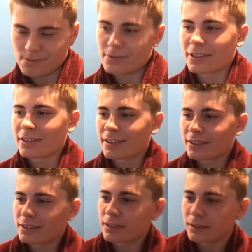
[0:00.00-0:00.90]
It's a,
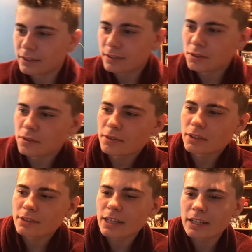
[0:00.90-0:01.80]
it
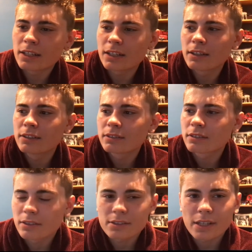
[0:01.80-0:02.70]
looks like a
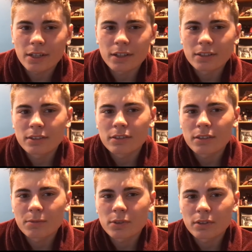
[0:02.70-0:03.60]
looks like a
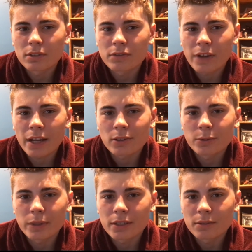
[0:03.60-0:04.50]
some sort of
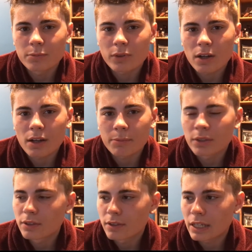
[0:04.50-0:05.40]
Halloween prop
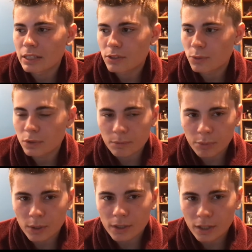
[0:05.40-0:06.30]
that you
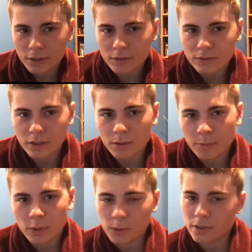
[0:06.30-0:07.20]
would put on your
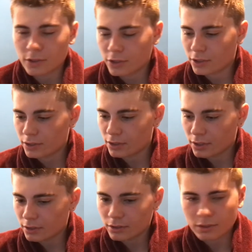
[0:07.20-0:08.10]
front porch.
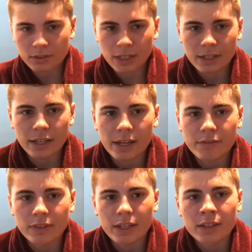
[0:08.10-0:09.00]
You know, you just kind of
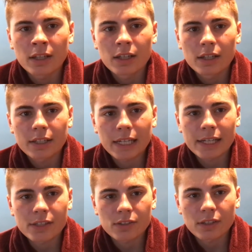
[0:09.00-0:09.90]
have that
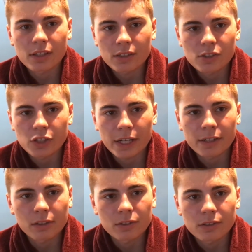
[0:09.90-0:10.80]
guy sitting in a
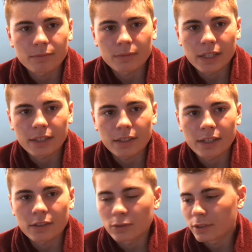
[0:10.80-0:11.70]
chair or something like
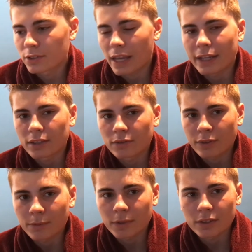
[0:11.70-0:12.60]
that, or he's hanging
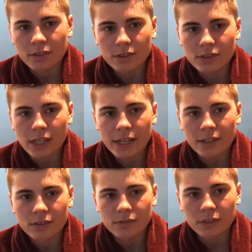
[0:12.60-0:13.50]
from the, the
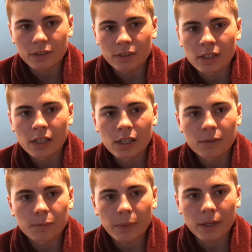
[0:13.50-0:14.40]
side of your
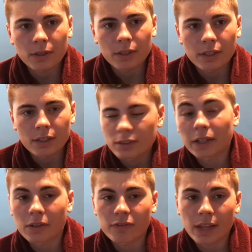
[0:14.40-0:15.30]
balcony. It's
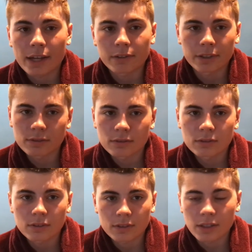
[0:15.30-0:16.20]
very flattering,
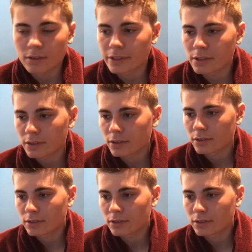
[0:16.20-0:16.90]
to say the least.